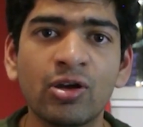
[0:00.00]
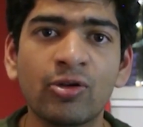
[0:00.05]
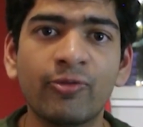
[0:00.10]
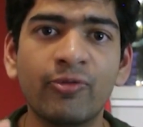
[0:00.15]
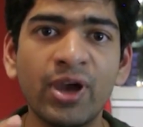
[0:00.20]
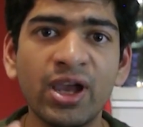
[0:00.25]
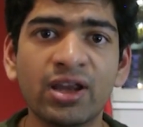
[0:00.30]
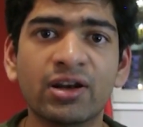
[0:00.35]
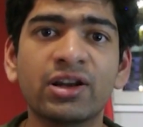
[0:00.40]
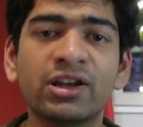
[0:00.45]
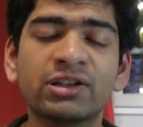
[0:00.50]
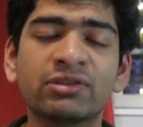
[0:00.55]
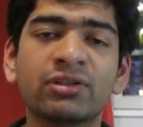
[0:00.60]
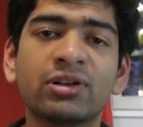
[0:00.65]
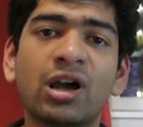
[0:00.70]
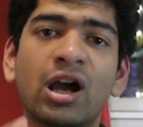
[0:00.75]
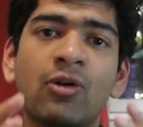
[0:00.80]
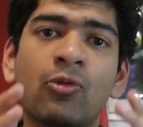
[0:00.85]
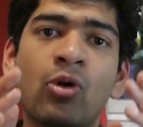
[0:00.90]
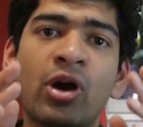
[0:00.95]
where it
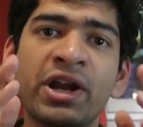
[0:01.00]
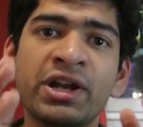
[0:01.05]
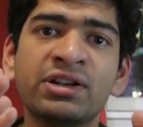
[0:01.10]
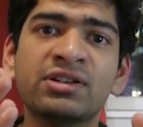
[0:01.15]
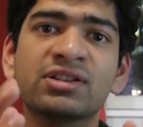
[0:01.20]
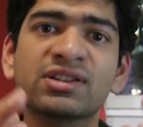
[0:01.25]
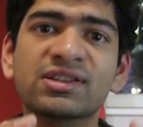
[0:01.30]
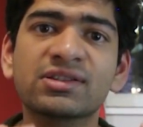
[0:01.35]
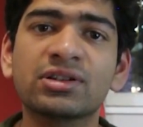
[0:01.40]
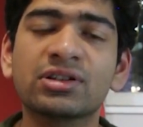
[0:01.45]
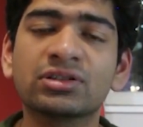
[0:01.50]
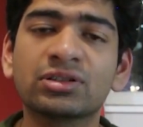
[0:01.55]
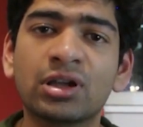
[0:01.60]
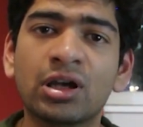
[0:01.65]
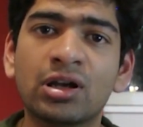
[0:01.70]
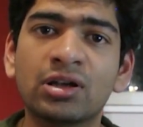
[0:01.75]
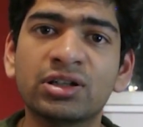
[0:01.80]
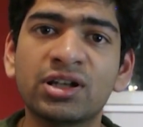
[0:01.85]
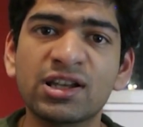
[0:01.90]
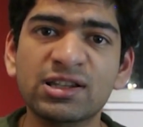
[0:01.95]
will avoid
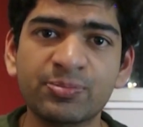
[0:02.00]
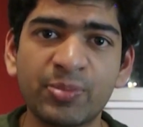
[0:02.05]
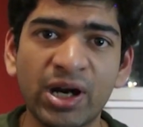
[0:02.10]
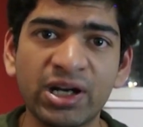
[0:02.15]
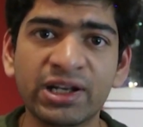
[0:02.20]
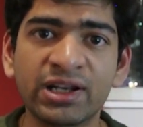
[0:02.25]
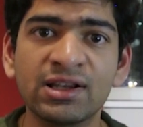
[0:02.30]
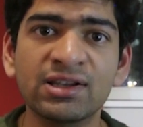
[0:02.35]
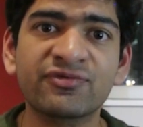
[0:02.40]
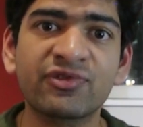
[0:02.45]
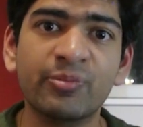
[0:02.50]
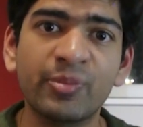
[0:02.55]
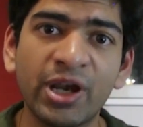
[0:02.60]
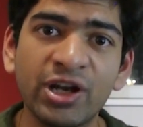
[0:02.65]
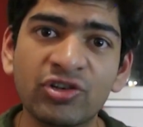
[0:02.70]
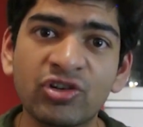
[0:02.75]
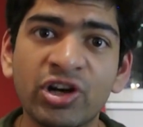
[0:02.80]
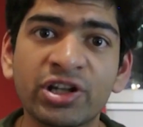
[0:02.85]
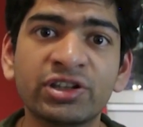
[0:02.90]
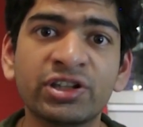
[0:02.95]
the dust particles from
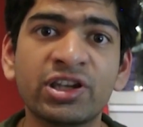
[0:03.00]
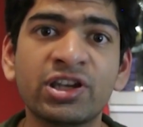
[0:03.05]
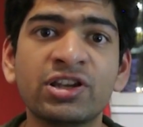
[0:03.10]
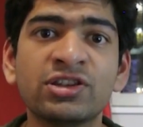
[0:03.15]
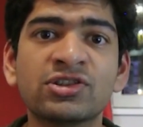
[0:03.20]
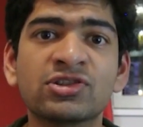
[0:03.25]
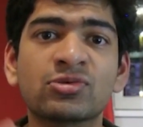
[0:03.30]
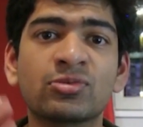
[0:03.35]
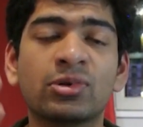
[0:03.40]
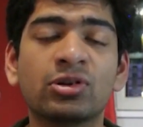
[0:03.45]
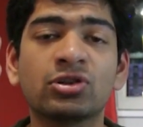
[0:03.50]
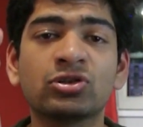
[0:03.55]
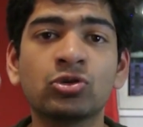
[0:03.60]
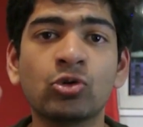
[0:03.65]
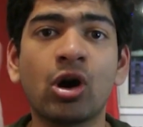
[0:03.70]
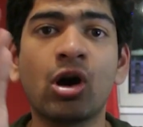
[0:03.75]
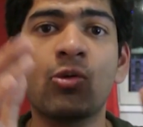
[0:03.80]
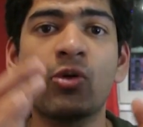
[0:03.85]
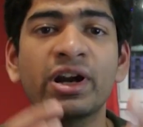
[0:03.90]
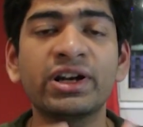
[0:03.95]
entering the hinge
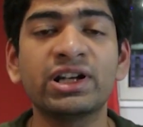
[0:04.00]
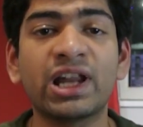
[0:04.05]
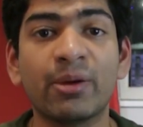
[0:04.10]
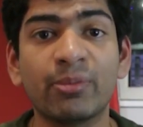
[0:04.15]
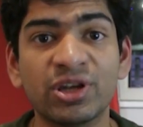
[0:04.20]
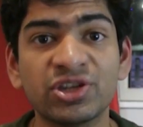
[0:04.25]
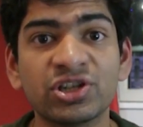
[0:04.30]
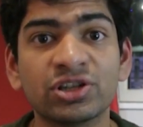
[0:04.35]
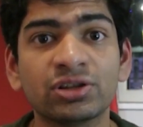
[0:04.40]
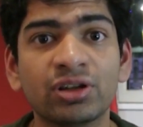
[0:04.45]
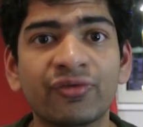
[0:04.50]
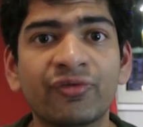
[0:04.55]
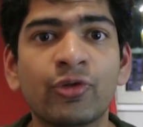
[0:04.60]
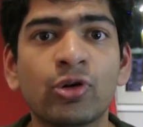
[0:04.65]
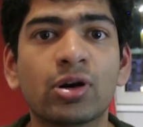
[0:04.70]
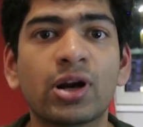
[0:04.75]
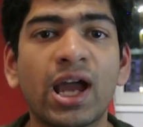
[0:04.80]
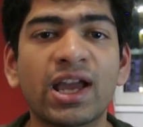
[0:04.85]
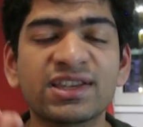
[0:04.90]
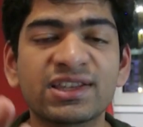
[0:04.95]
to avoid damaging the
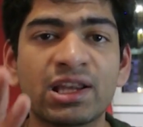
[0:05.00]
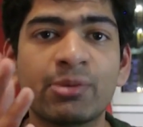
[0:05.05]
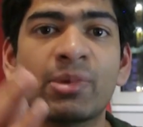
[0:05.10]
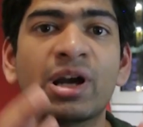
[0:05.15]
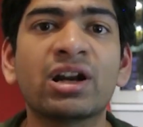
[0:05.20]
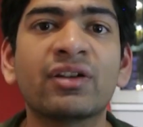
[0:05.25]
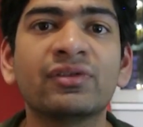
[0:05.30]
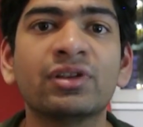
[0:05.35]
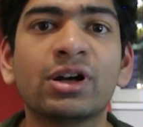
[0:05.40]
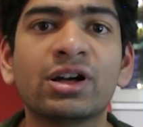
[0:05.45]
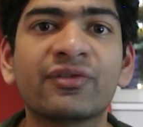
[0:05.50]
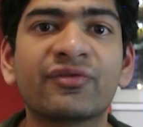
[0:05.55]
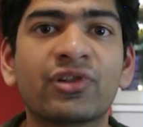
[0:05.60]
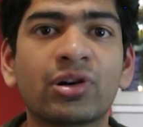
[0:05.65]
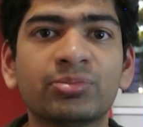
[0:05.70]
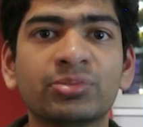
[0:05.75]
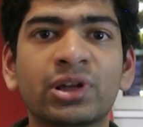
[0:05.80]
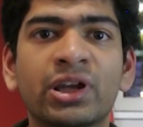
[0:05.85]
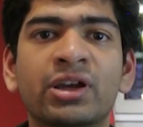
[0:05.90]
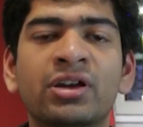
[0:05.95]
phone, as they might have learned
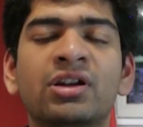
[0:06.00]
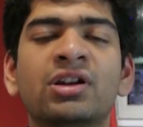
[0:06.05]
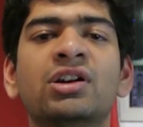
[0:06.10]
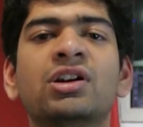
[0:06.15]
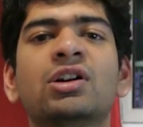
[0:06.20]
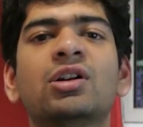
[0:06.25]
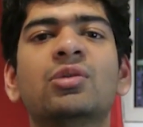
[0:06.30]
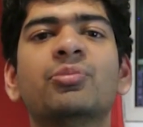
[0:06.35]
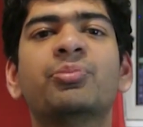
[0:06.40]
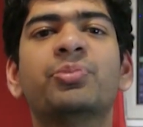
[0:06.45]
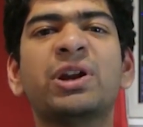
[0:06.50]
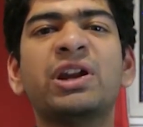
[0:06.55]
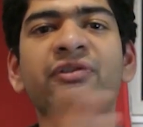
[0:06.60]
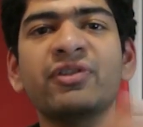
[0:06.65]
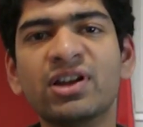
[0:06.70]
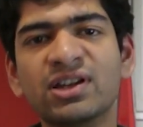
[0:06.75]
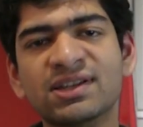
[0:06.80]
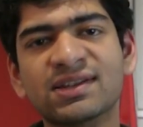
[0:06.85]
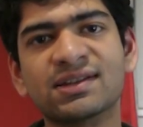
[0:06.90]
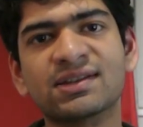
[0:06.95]
from the
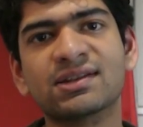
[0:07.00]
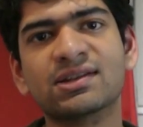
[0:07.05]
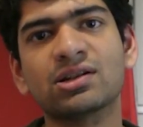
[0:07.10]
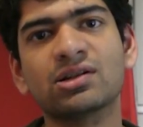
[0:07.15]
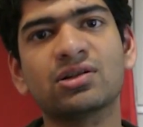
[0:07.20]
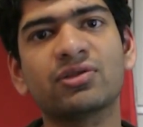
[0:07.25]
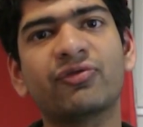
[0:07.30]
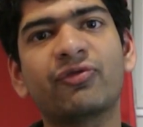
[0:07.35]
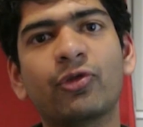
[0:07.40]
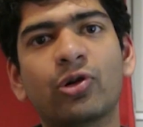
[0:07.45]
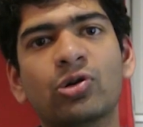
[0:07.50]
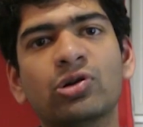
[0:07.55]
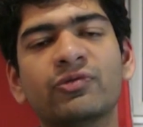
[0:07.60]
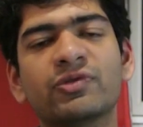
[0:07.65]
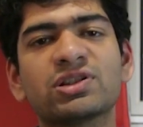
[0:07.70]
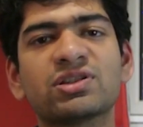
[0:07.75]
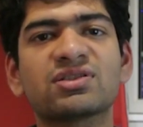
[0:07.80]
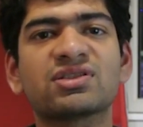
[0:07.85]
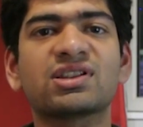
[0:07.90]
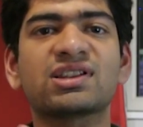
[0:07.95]
previous phone,
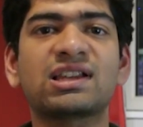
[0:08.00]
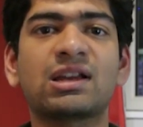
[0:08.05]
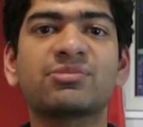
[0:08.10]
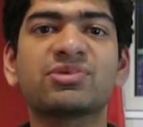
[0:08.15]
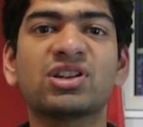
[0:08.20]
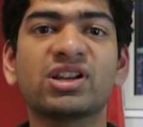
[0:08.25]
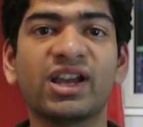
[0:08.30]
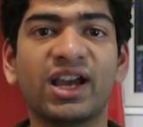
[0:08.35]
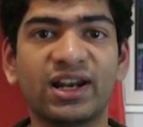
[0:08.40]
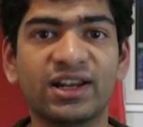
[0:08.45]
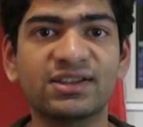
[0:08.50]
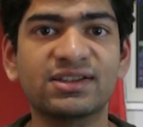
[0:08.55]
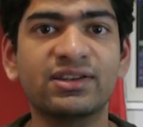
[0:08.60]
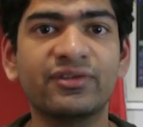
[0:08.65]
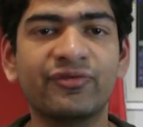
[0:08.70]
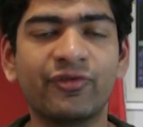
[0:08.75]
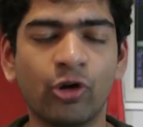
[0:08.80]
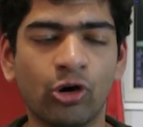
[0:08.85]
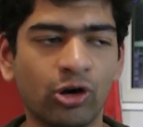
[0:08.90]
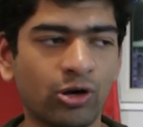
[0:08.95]
which was the Samsung Galaxy
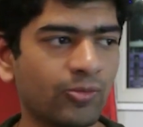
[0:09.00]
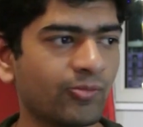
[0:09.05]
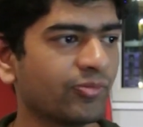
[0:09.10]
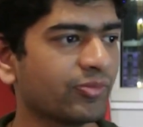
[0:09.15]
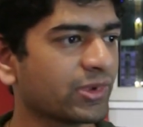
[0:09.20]
Fold.